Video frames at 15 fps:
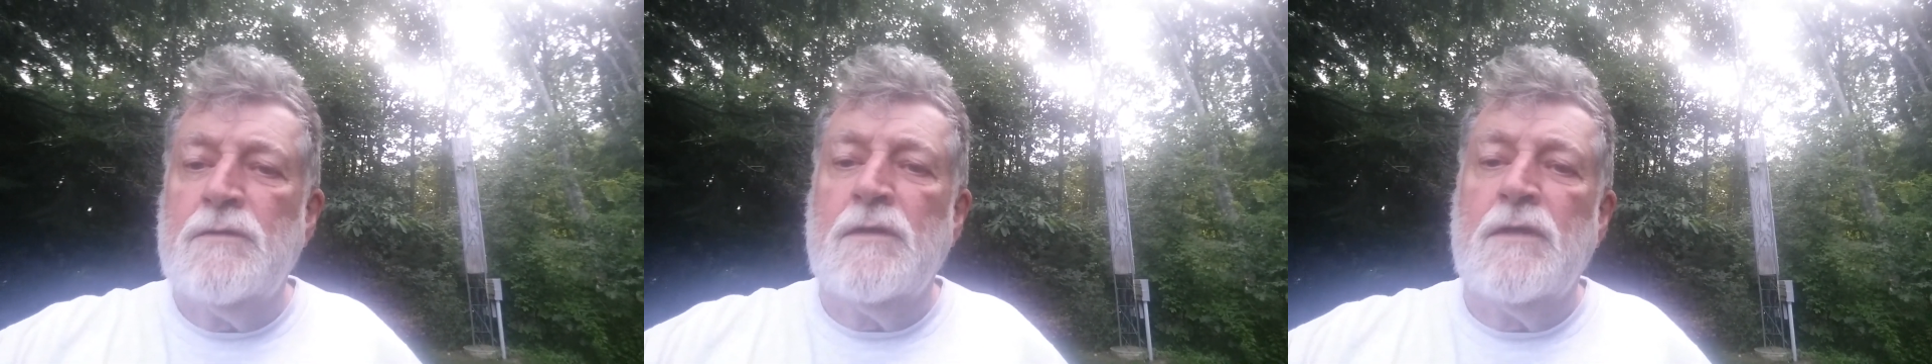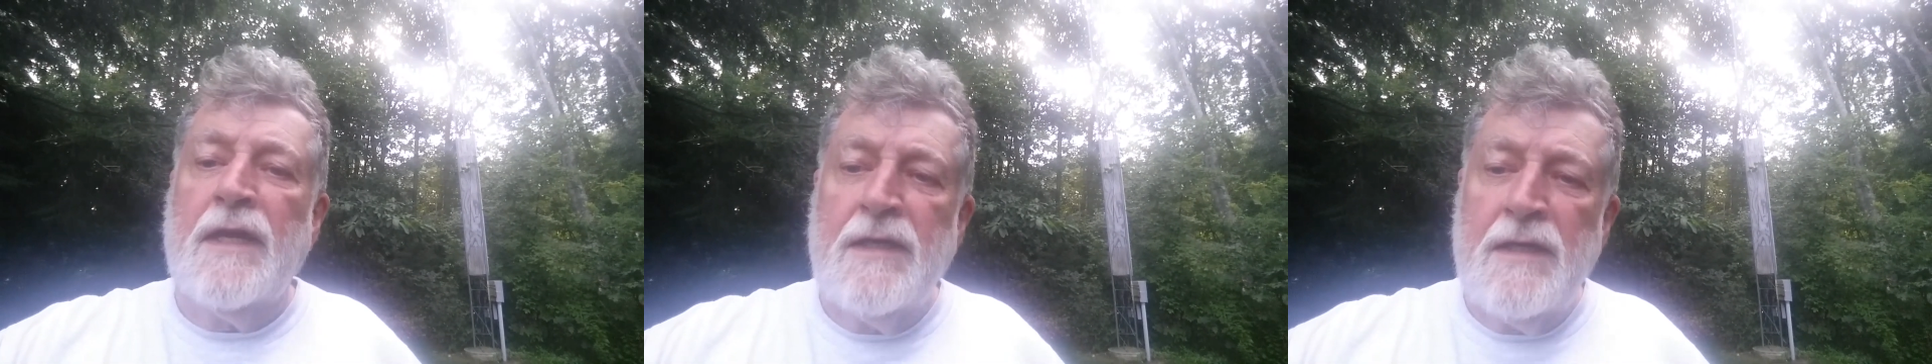
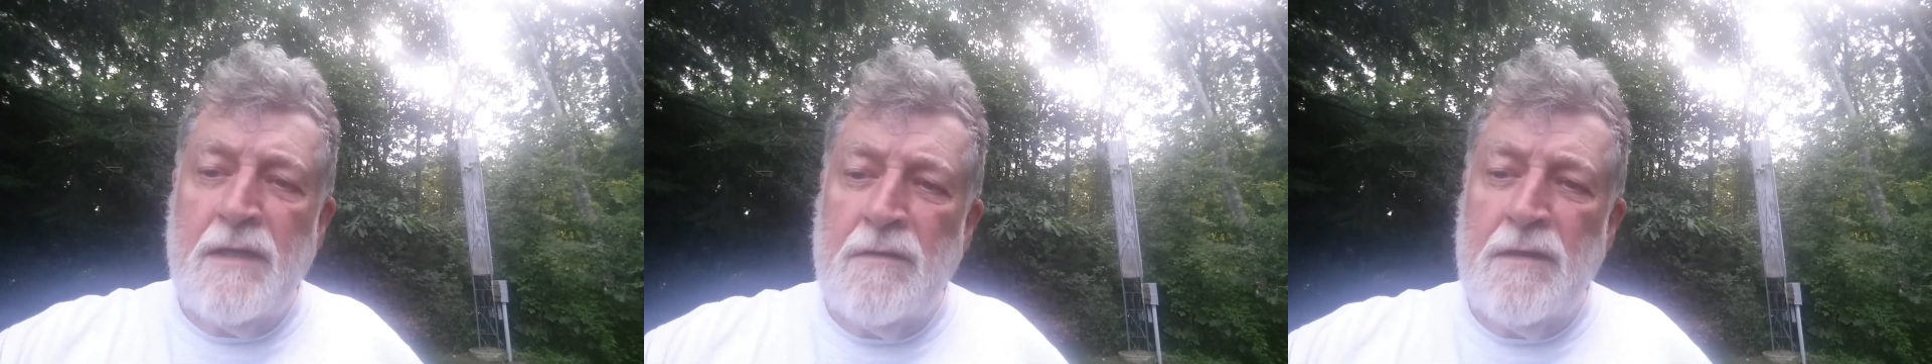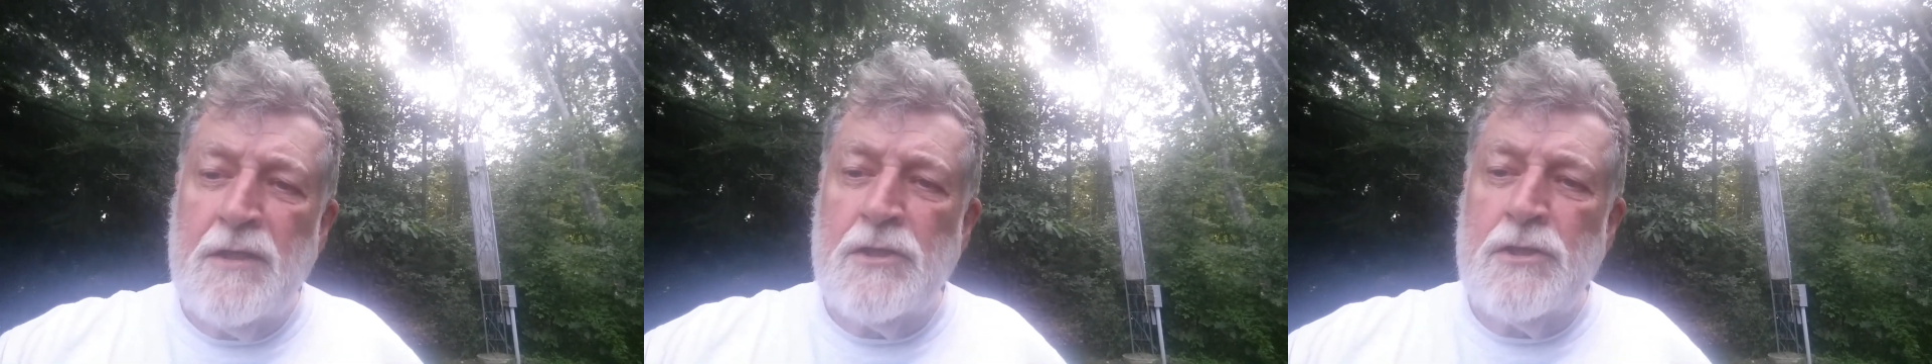the
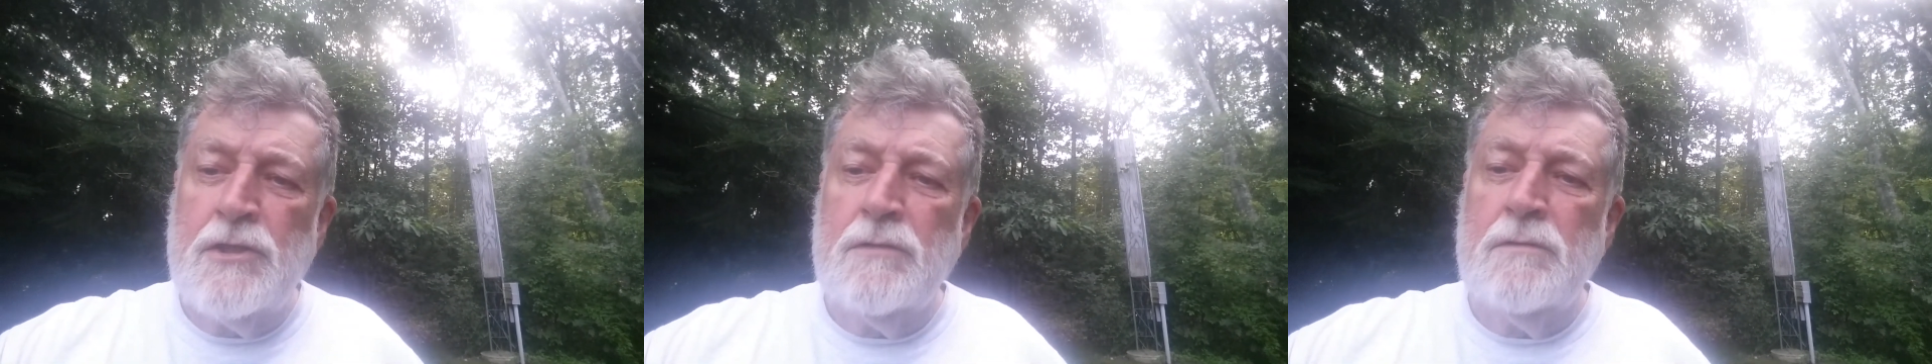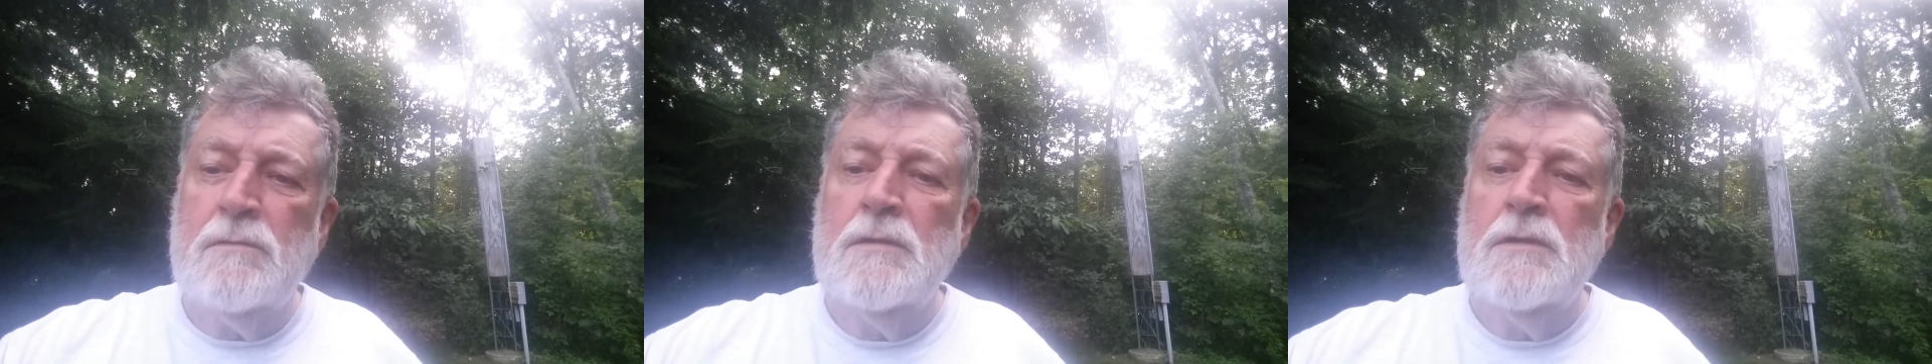lightning
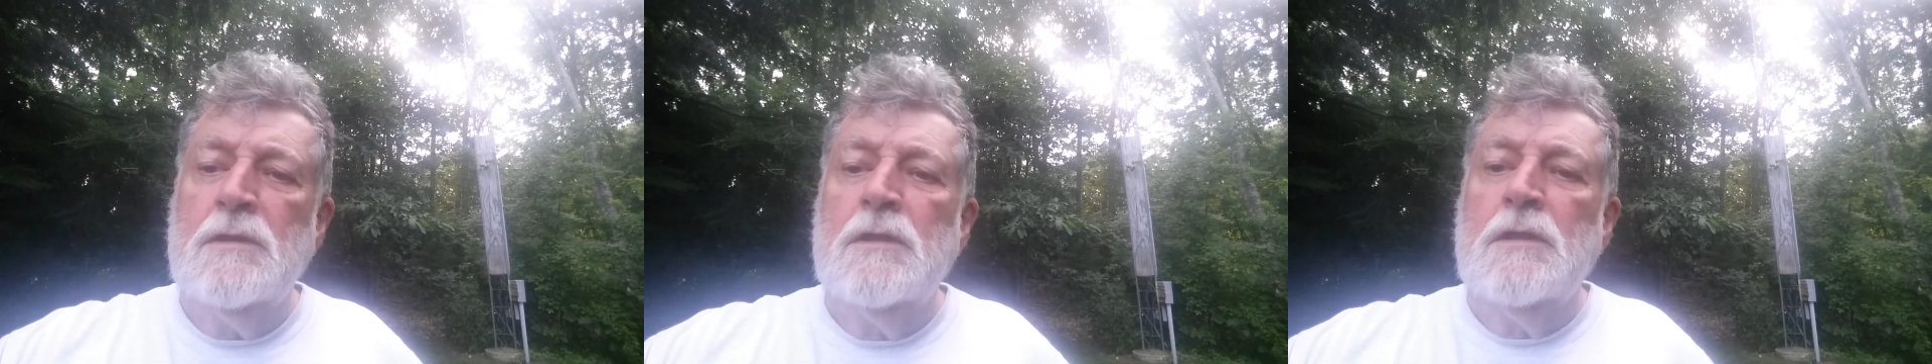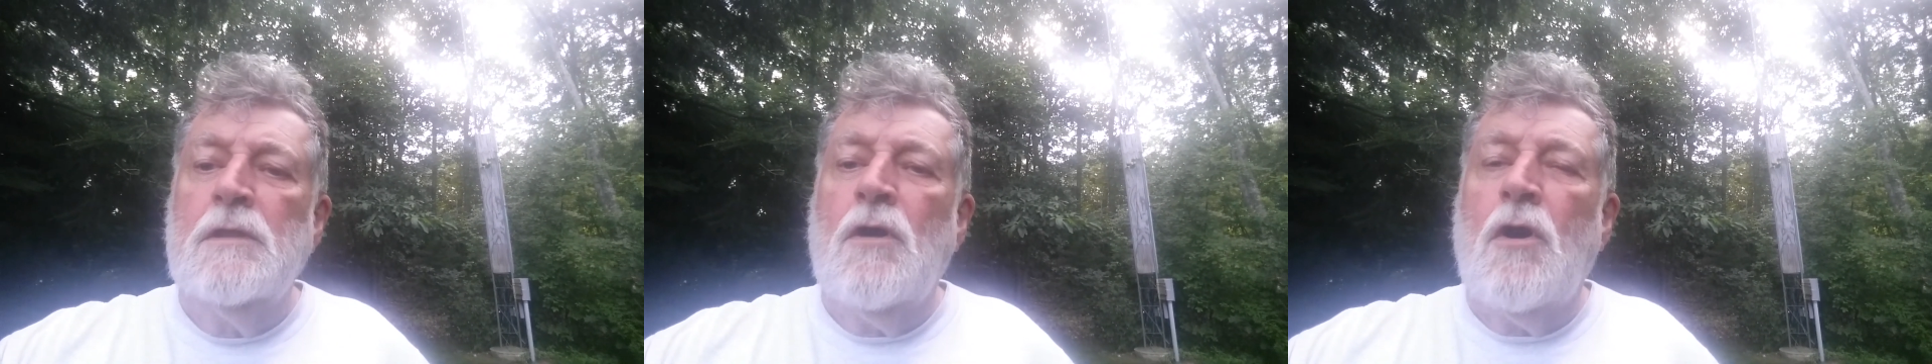issue,
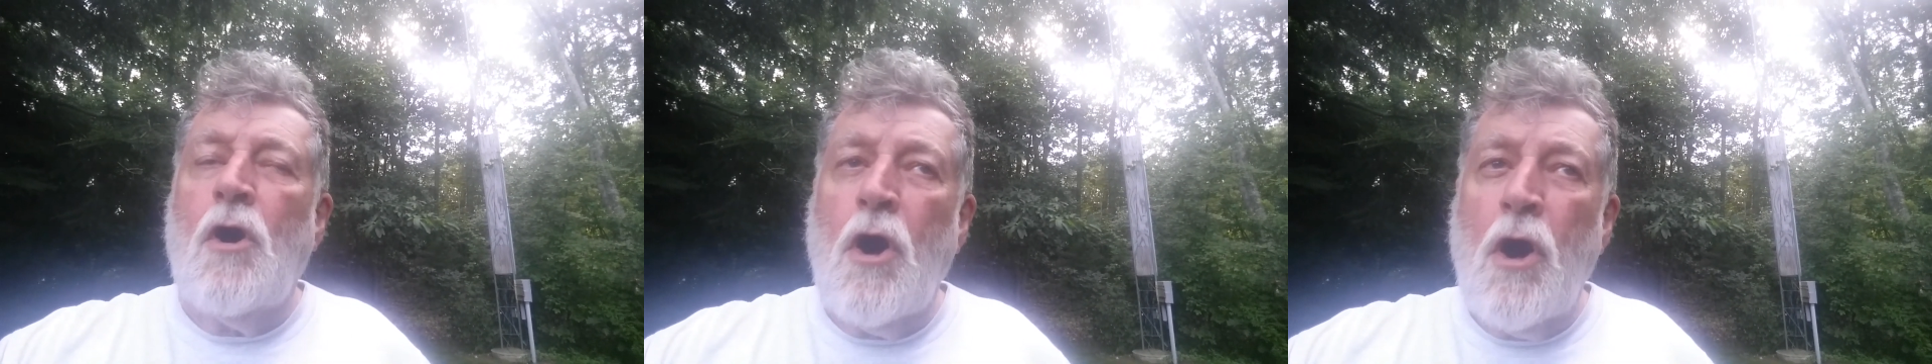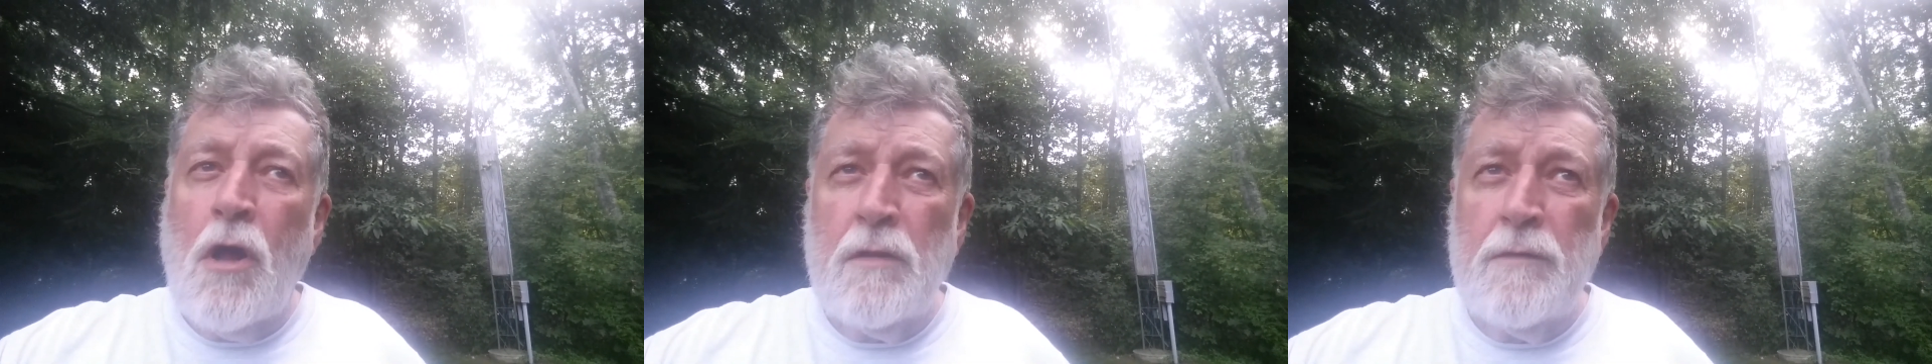
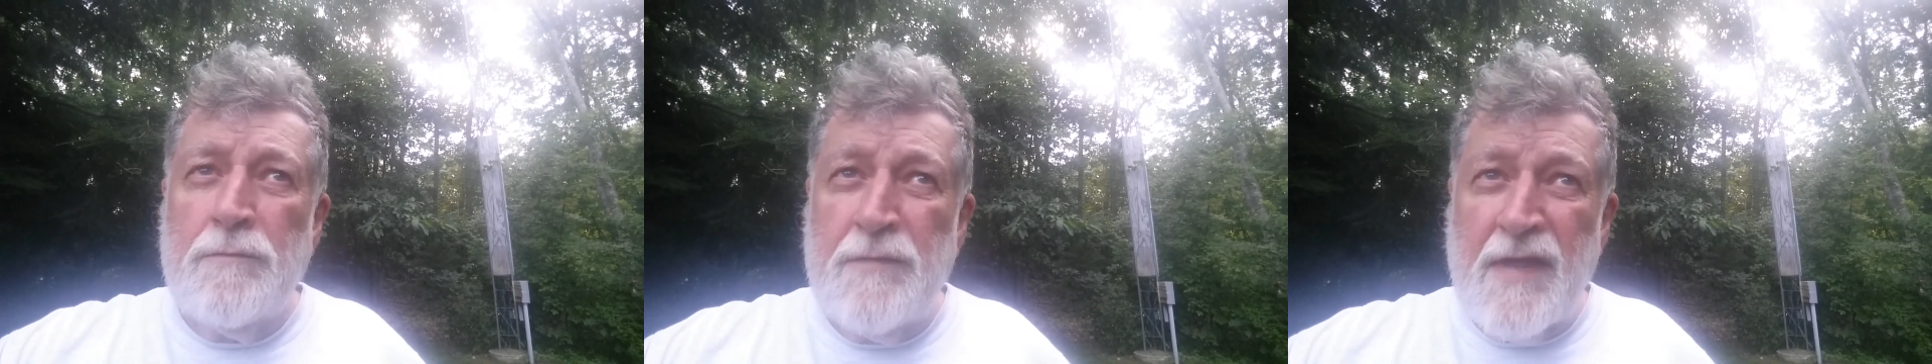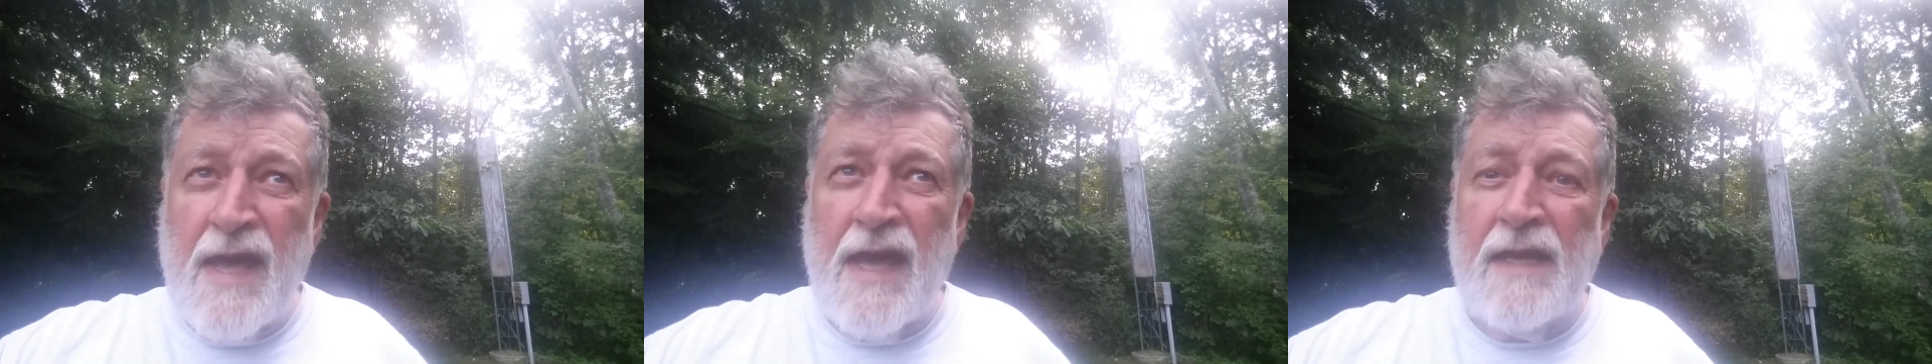all
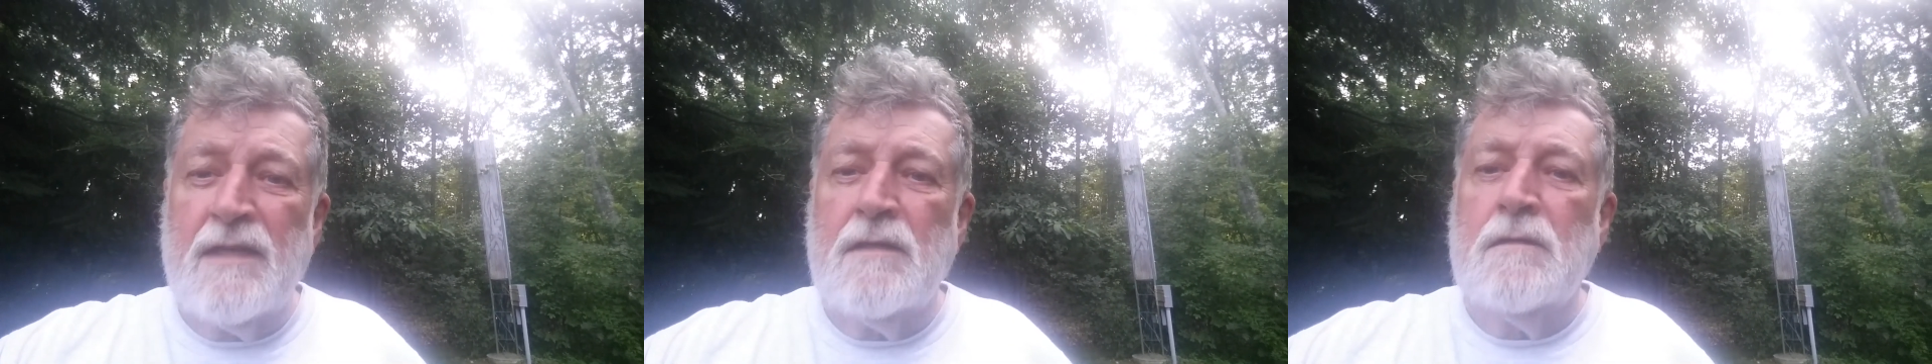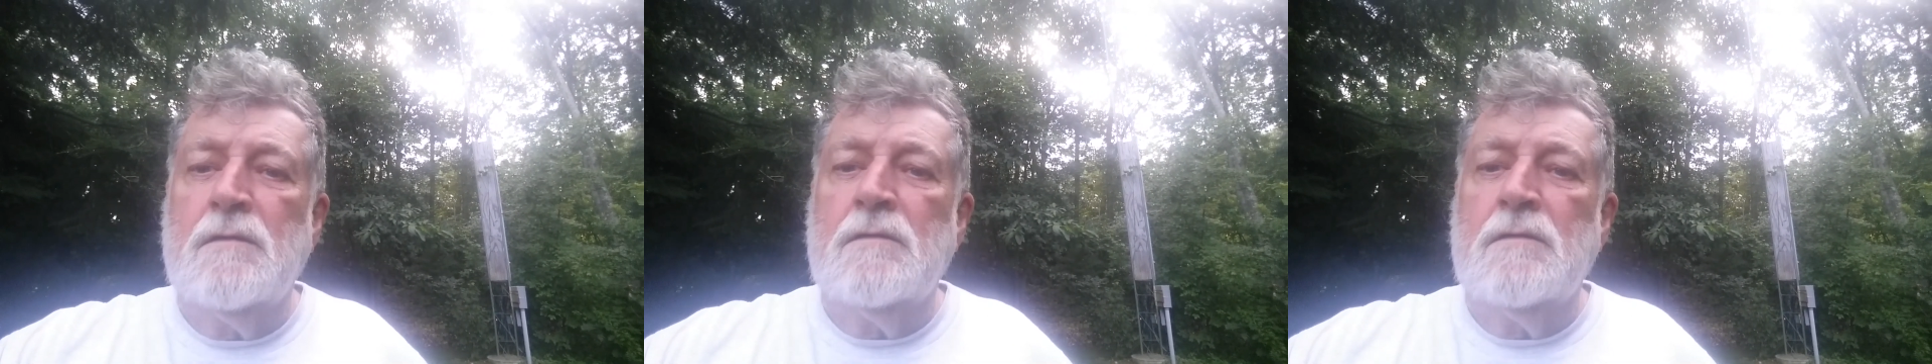of that.